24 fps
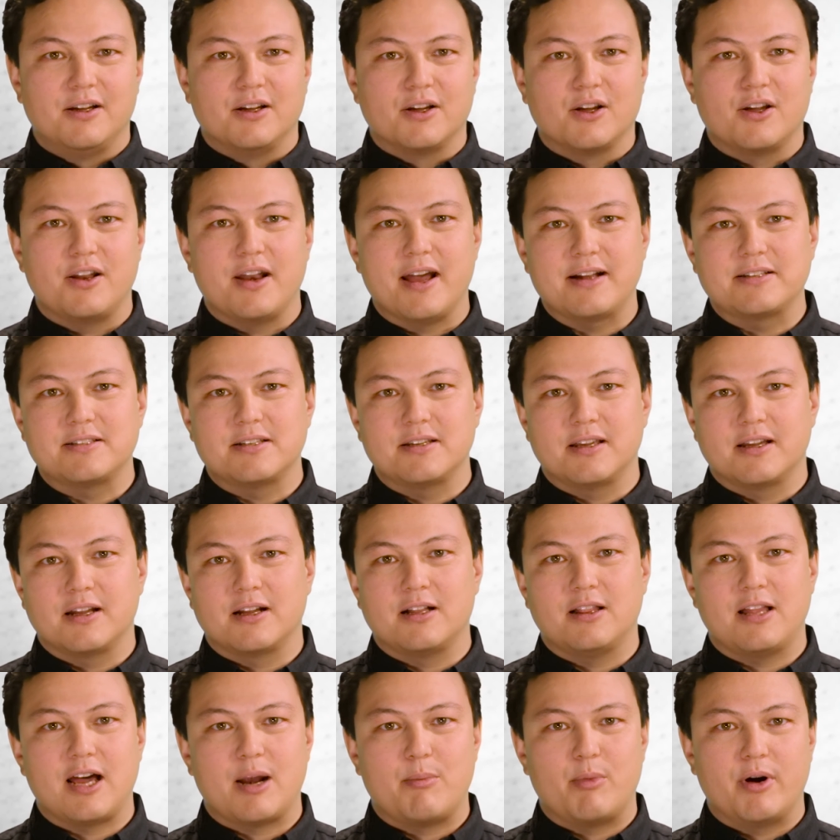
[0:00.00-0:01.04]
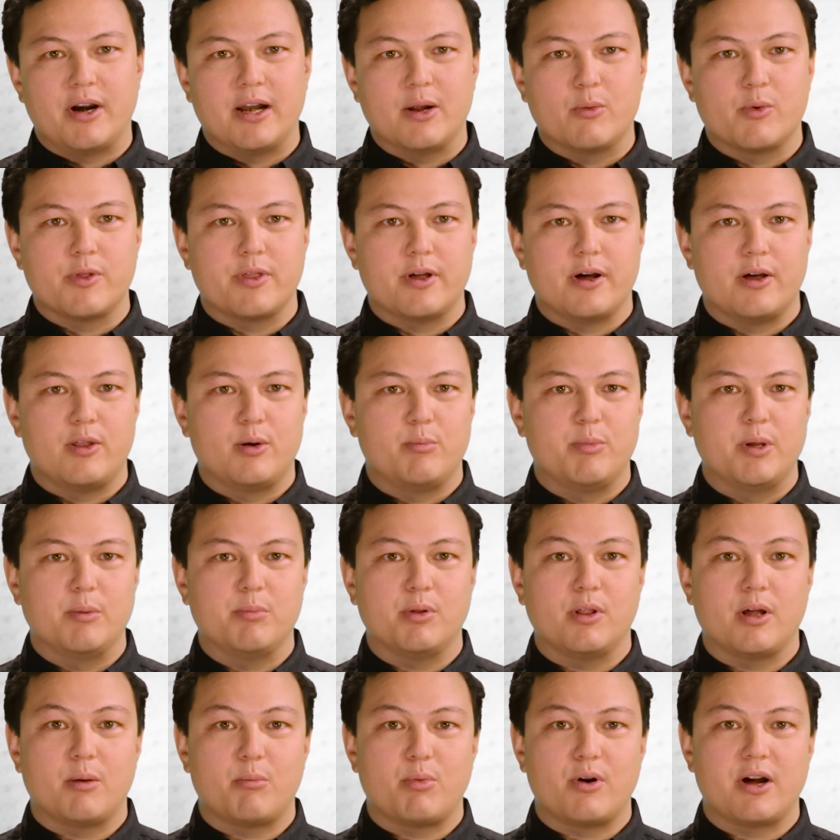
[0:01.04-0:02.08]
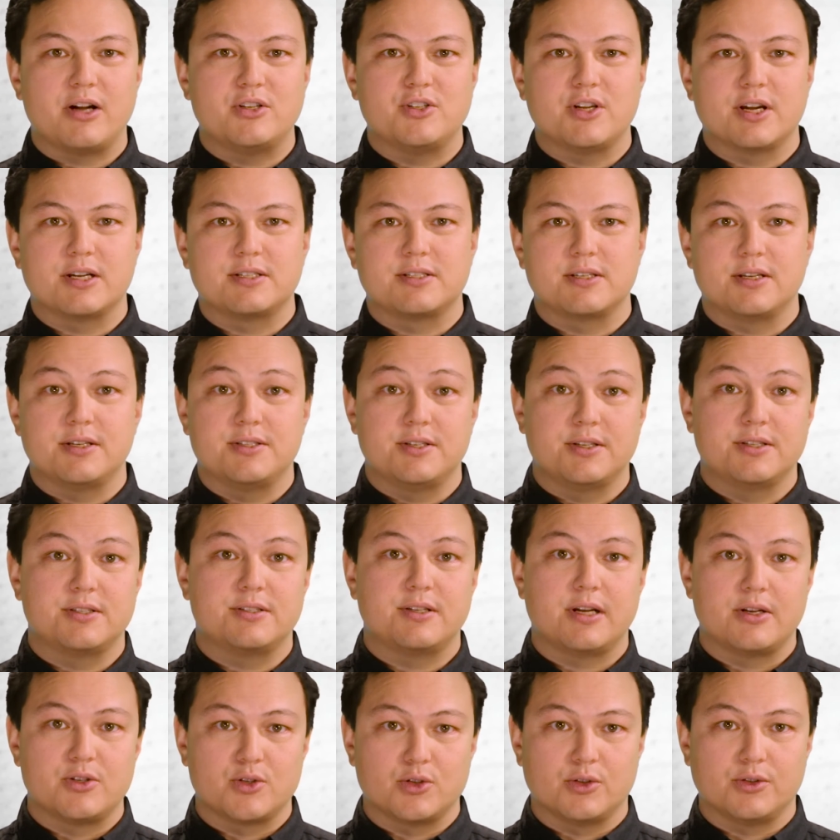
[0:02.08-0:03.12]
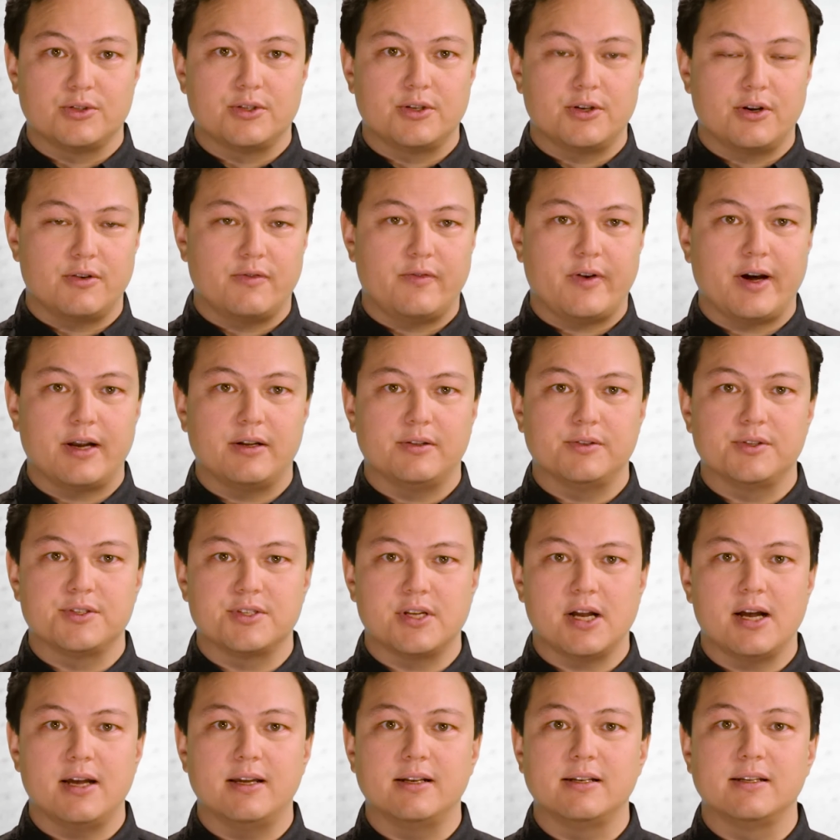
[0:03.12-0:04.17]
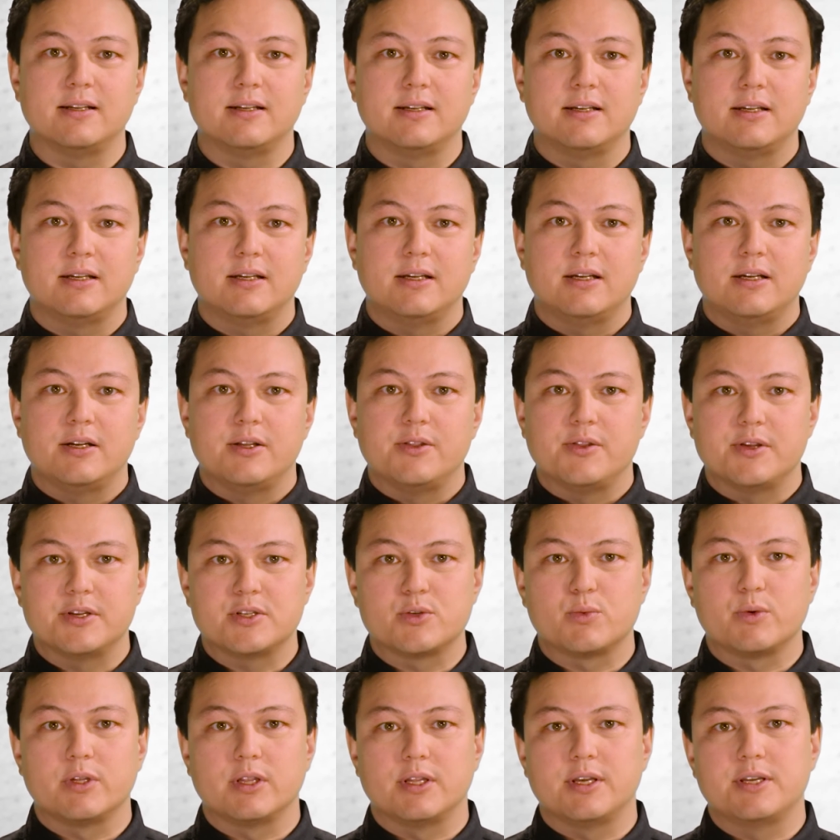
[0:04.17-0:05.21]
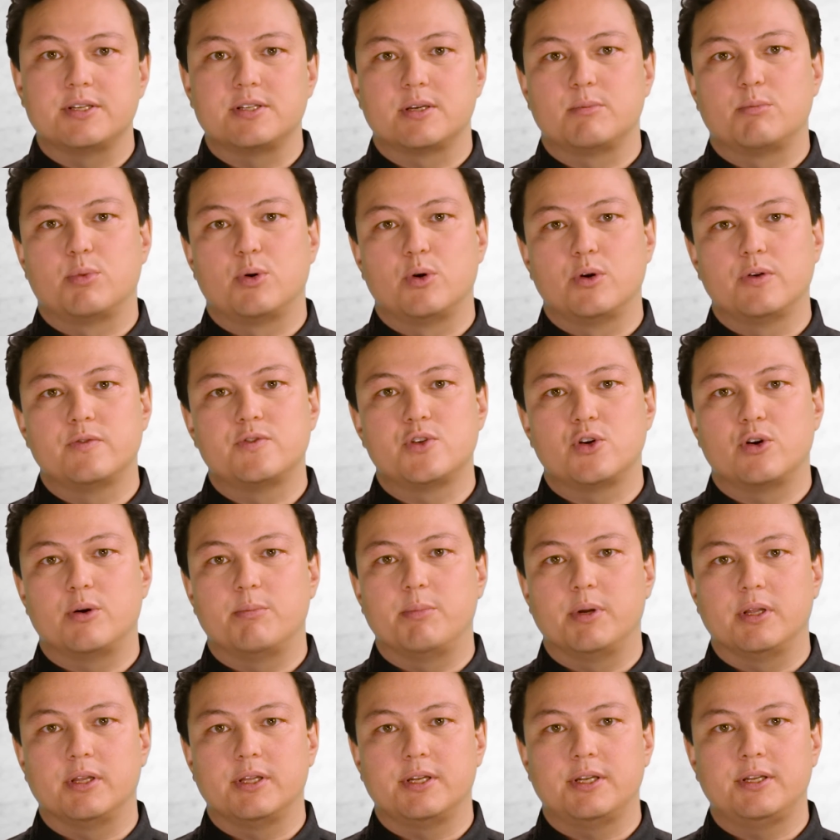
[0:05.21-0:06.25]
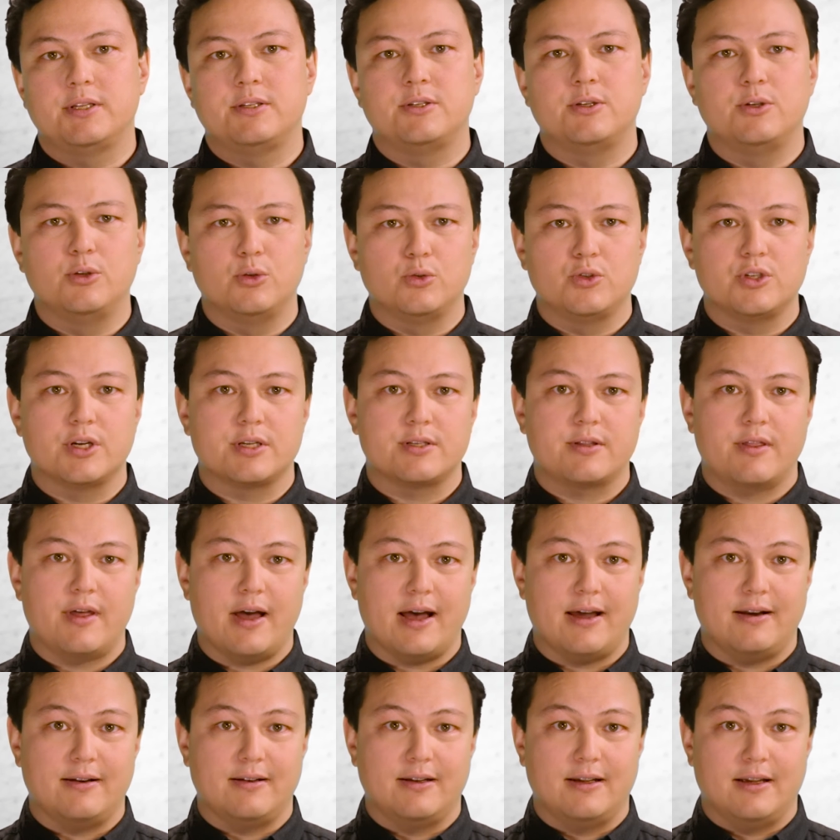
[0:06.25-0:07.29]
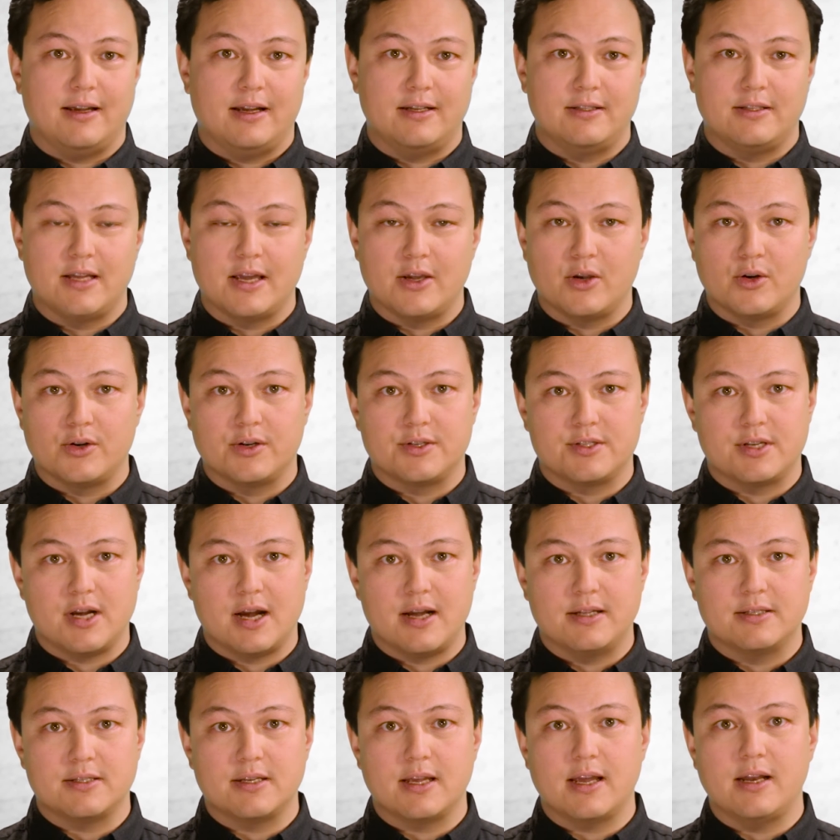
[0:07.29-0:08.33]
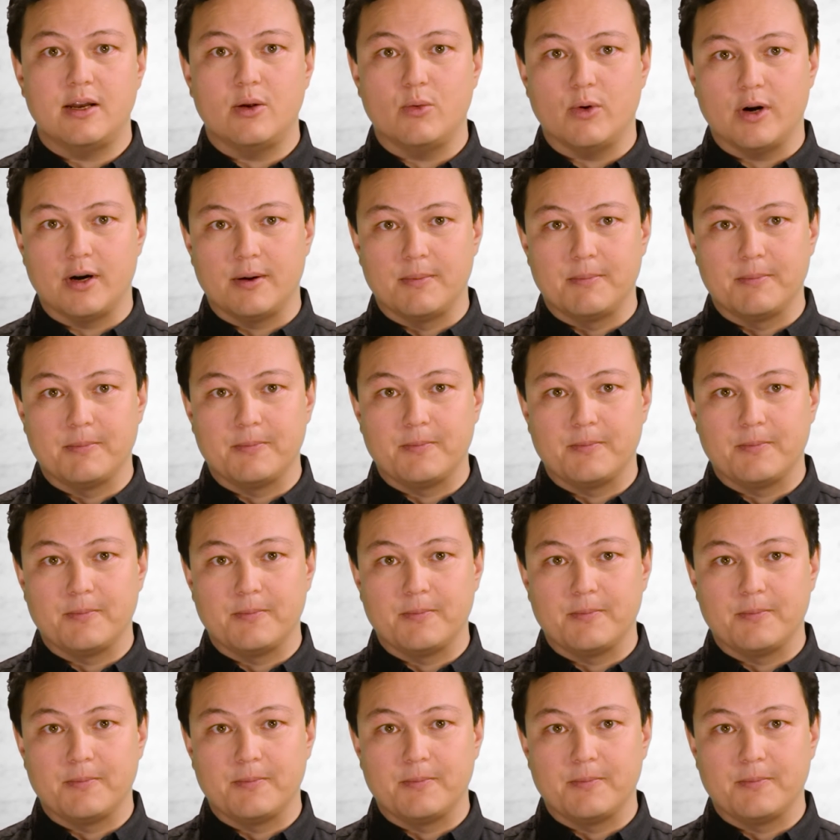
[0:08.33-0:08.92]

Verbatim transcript: Connecting and collaborating with other people on projects is essential to your final design. This release improves your ability to do just that and take your designs anywhere.